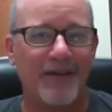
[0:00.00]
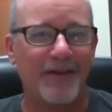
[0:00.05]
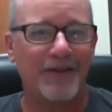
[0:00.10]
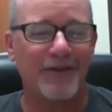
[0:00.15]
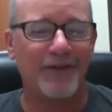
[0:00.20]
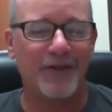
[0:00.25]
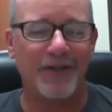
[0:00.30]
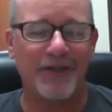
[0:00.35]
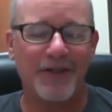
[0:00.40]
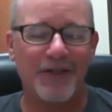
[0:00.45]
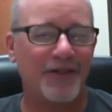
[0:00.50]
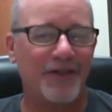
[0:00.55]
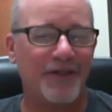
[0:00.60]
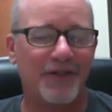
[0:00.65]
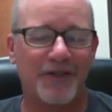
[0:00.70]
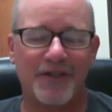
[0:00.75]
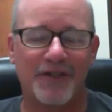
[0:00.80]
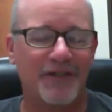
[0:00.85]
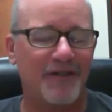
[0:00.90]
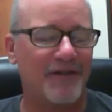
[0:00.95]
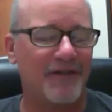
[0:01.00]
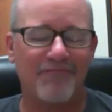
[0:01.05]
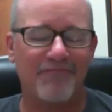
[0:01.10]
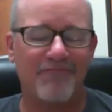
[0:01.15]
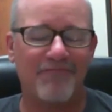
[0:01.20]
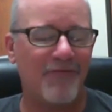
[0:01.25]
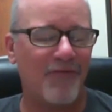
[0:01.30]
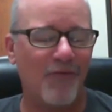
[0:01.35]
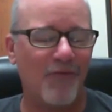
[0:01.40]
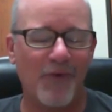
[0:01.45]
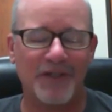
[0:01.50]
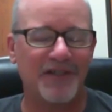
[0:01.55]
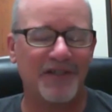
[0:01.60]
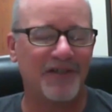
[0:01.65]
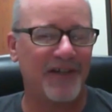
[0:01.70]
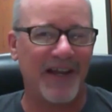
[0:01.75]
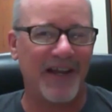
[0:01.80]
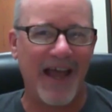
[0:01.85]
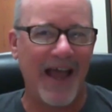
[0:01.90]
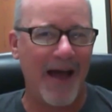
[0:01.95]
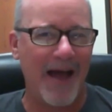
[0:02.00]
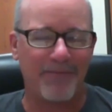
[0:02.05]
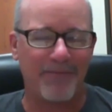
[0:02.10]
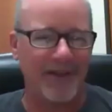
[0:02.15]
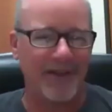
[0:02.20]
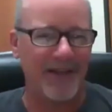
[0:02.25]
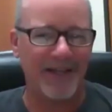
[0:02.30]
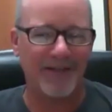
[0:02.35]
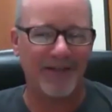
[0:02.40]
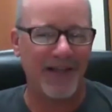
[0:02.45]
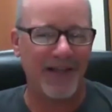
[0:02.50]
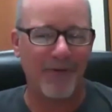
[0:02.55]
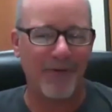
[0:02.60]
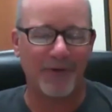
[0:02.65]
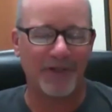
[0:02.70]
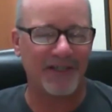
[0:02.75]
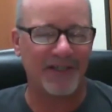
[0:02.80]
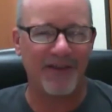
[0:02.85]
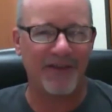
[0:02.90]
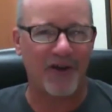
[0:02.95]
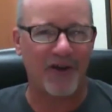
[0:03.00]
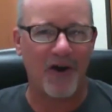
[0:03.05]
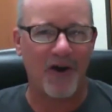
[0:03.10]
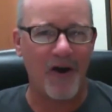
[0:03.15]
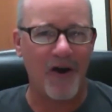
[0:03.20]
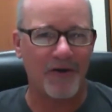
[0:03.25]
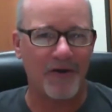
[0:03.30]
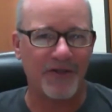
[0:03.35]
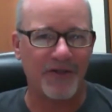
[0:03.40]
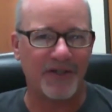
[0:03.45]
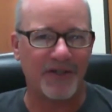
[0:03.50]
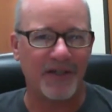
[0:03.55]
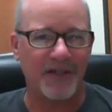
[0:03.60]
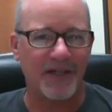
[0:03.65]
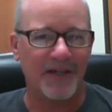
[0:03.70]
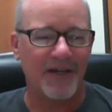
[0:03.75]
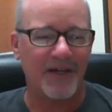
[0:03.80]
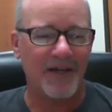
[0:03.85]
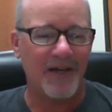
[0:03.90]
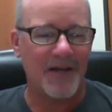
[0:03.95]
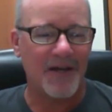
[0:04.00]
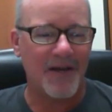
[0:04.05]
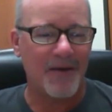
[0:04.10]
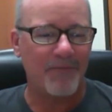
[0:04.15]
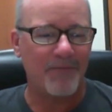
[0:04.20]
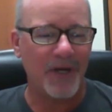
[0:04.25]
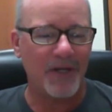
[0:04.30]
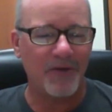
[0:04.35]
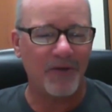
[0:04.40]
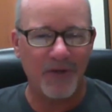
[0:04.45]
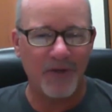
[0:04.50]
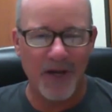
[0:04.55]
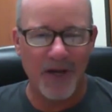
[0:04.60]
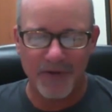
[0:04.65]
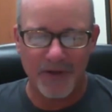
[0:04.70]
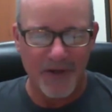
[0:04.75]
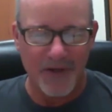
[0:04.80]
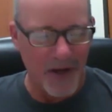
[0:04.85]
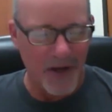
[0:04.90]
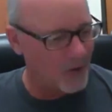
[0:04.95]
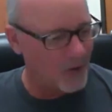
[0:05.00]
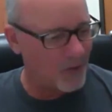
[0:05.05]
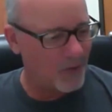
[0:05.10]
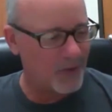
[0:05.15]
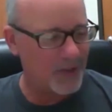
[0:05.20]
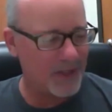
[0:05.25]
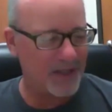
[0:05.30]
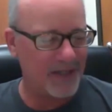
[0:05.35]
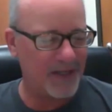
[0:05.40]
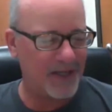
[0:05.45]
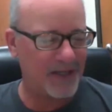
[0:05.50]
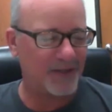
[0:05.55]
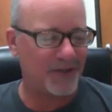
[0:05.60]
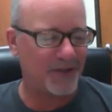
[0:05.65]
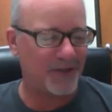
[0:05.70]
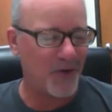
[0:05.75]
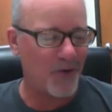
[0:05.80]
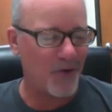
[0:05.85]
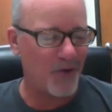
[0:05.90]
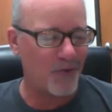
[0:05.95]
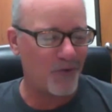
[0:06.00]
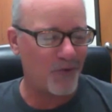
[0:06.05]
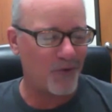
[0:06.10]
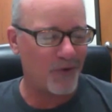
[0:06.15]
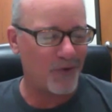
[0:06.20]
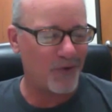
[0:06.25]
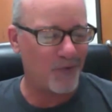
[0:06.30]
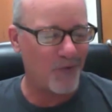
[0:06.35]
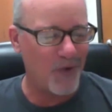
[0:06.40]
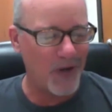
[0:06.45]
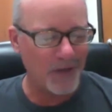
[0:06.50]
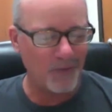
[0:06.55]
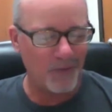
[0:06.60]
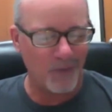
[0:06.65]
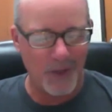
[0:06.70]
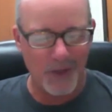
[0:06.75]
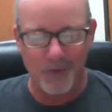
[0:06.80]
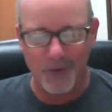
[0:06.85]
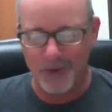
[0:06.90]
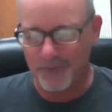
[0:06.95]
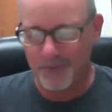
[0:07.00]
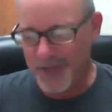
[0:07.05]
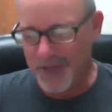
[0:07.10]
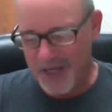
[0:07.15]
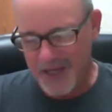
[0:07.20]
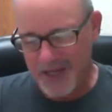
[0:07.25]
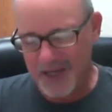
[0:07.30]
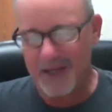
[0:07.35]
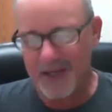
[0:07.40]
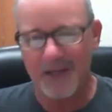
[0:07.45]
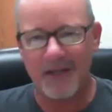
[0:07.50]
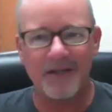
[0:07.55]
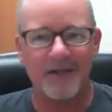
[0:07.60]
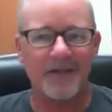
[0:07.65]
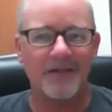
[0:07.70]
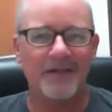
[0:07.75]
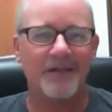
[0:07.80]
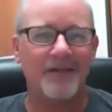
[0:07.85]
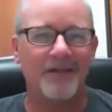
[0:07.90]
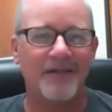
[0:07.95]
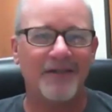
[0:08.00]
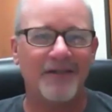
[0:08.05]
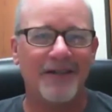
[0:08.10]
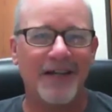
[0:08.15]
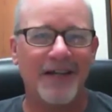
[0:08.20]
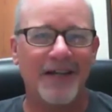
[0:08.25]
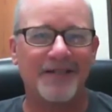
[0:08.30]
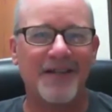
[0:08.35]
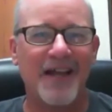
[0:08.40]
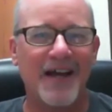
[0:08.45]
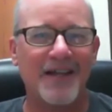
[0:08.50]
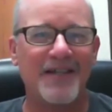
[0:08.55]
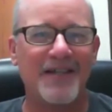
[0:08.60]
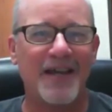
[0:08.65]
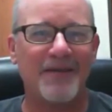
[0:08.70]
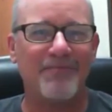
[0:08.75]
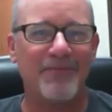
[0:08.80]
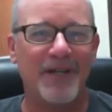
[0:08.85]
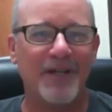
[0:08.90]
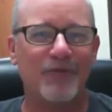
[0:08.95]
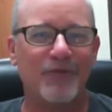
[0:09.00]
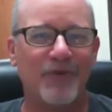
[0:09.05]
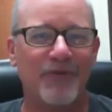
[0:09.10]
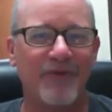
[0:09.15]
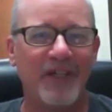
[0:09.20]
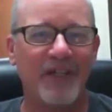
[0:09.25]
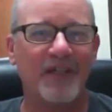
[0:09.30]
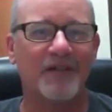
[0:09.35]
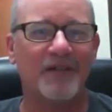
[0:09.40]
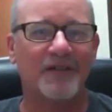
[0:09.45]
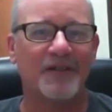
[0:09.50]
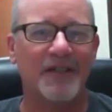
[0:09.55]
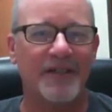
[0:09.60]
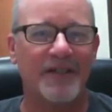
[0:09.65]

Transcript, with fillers: It just wasn't going to happen. That, that wasn't in the cards. But you never know. And so what we will be has not yet been revealed.